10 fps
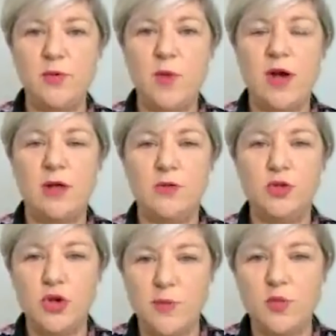while
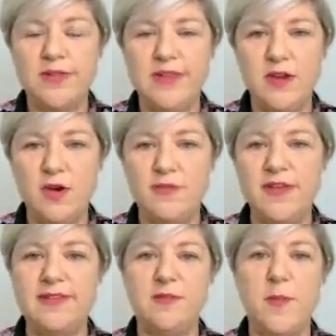Trump was in
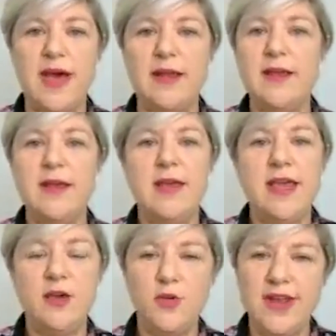office, but
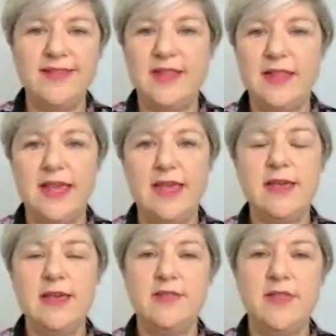increasingly